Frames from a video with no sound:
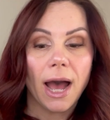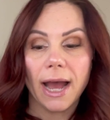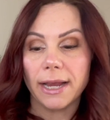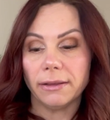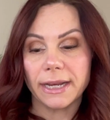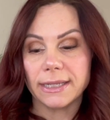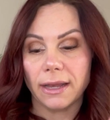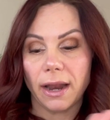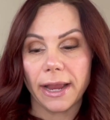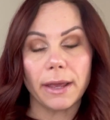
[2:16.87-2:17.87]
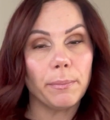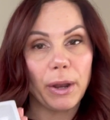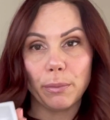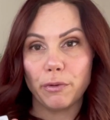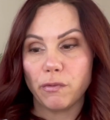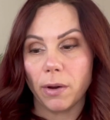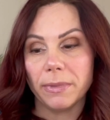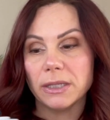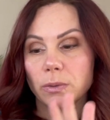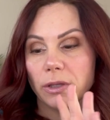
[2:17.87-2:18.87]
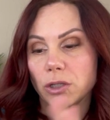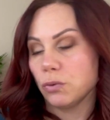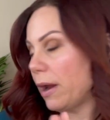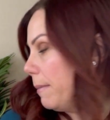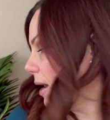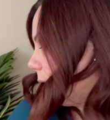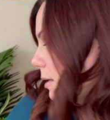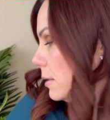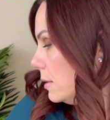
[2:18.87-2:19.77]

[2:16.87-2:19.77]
I like I said, I get better performance with the ceramic.